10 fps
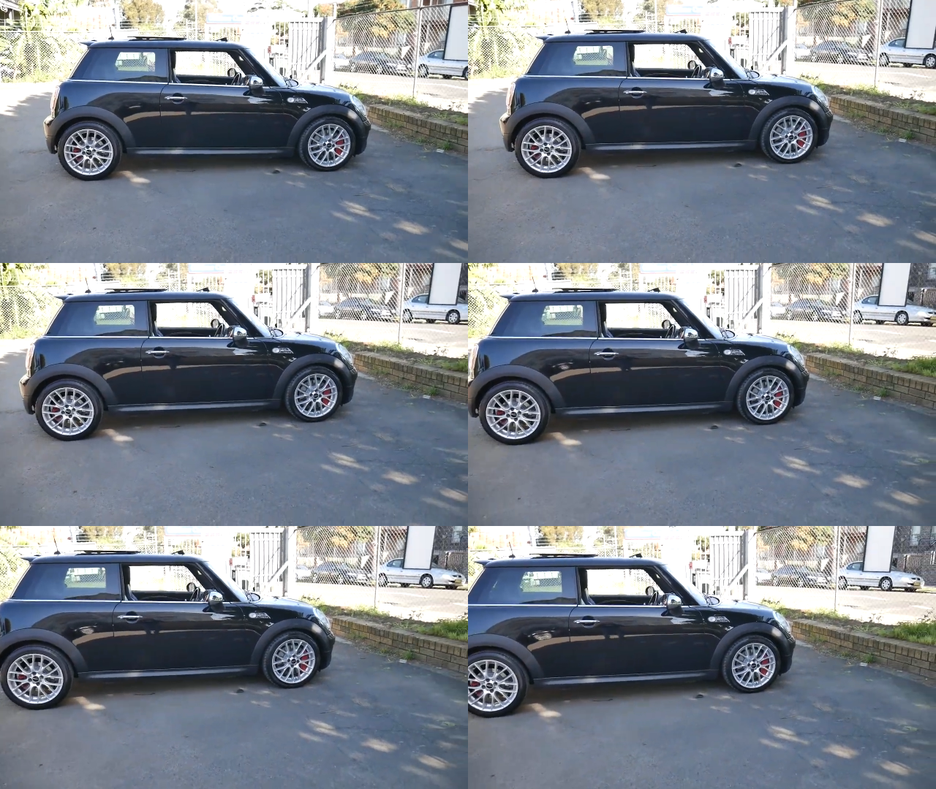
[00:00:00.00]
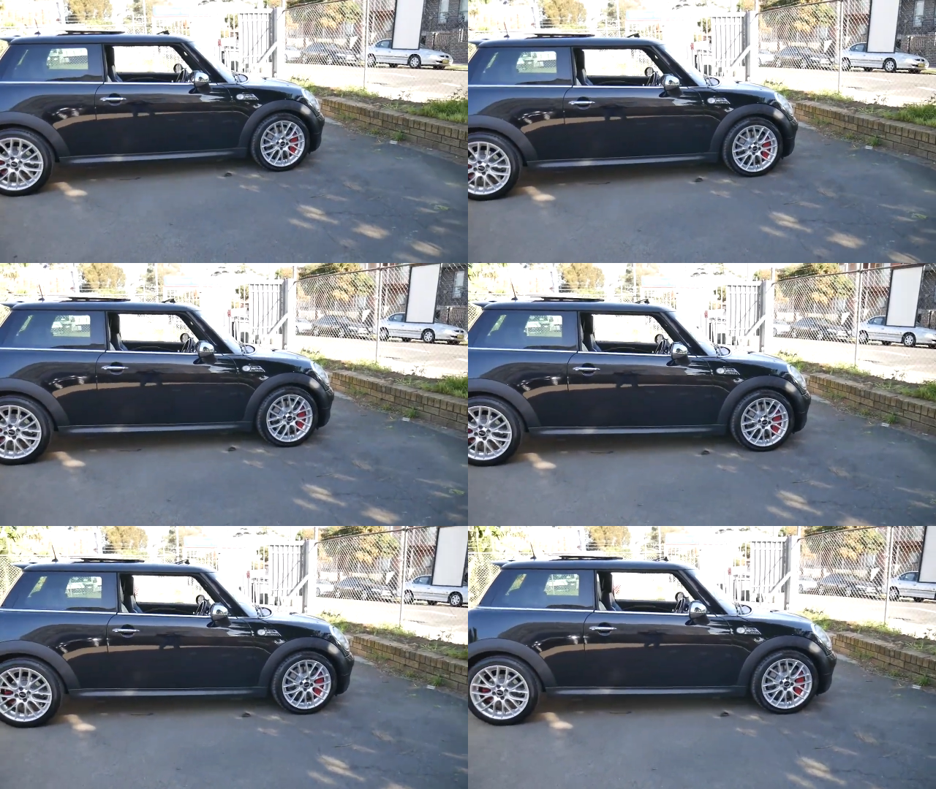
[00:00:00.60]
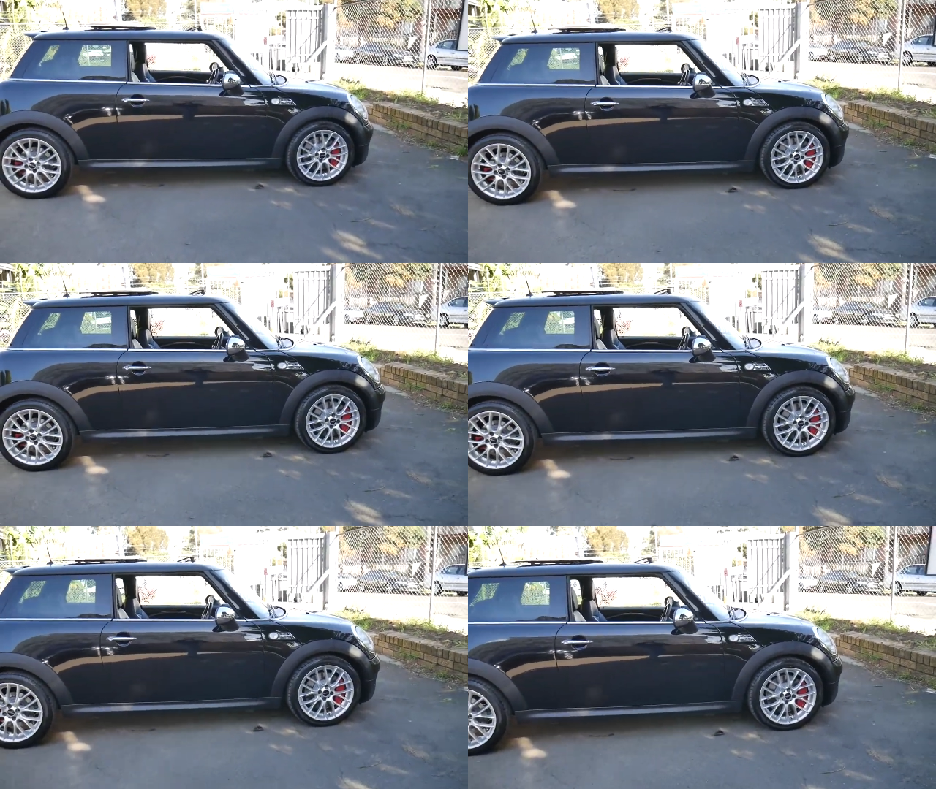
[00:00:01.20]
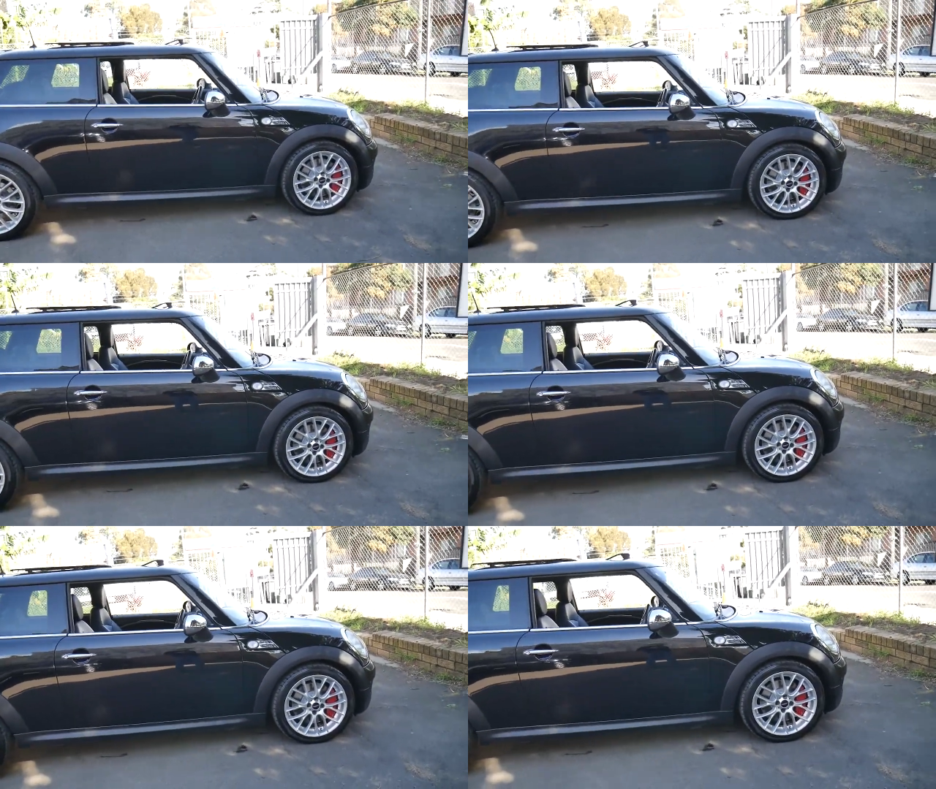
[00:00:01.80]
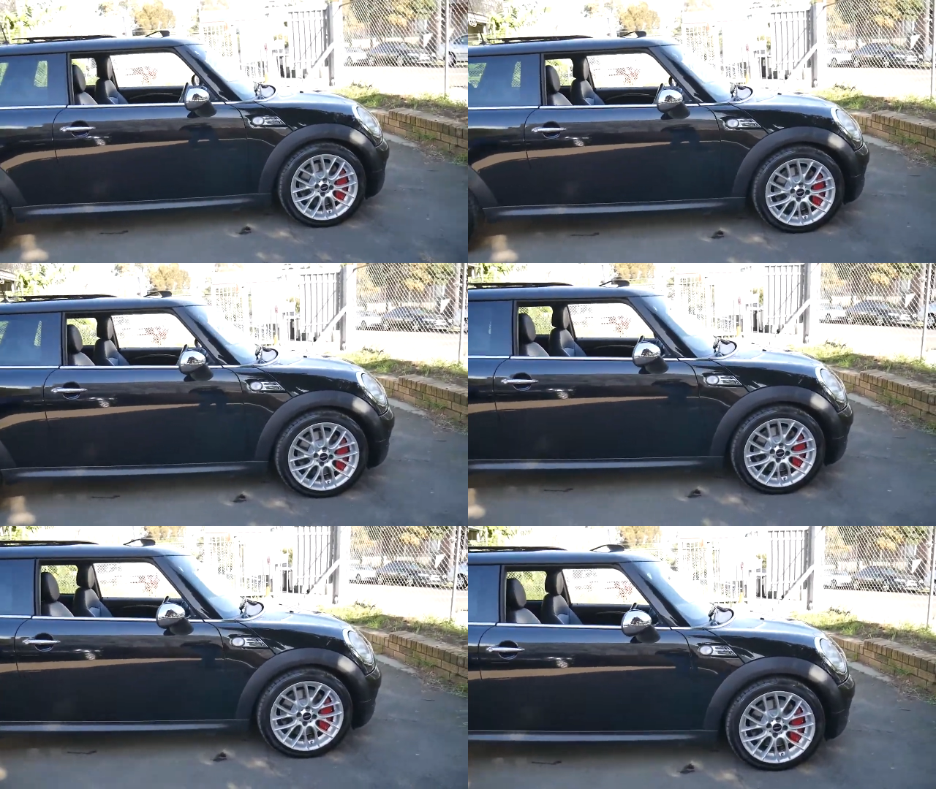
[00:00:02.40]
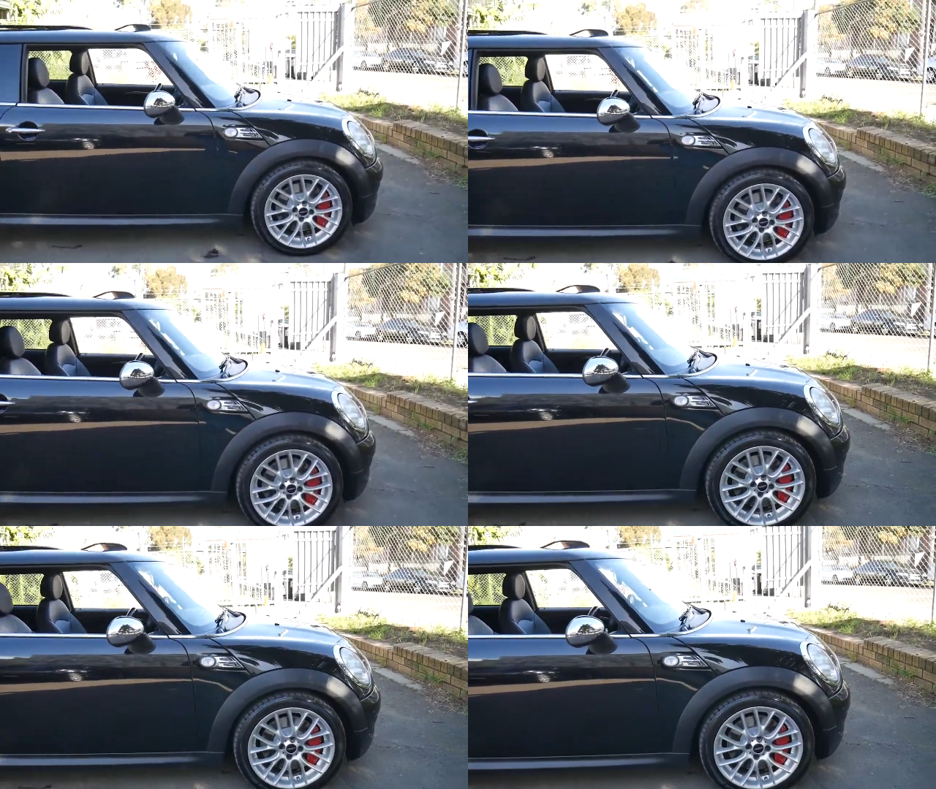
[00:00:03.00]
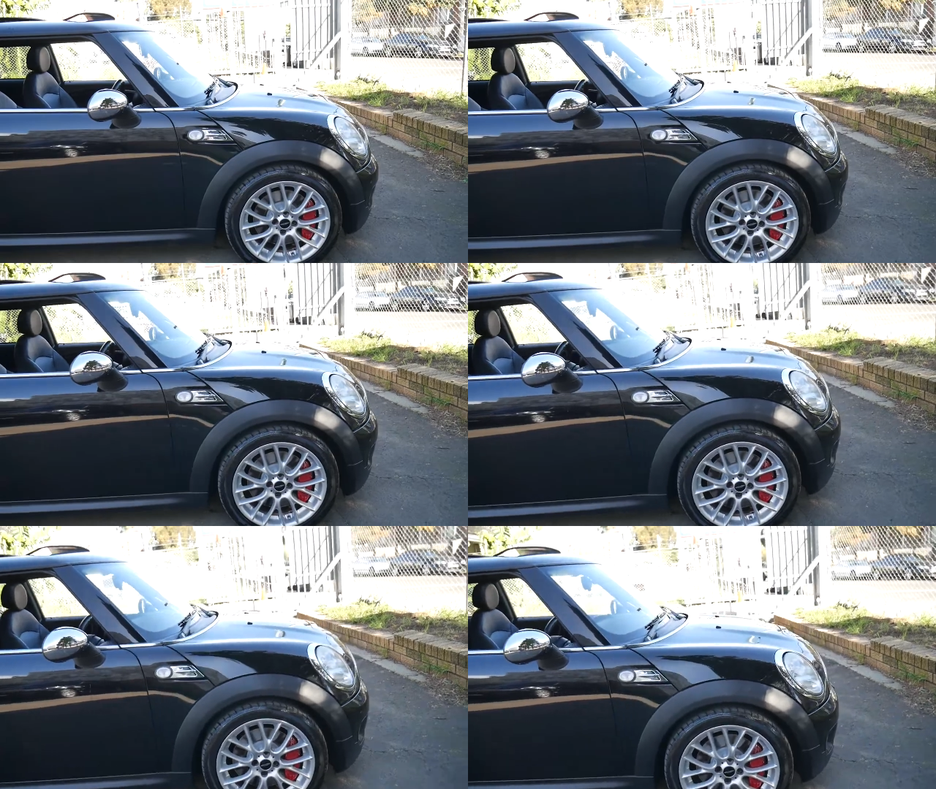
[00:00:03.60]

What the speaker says: [unreadable: no face in view]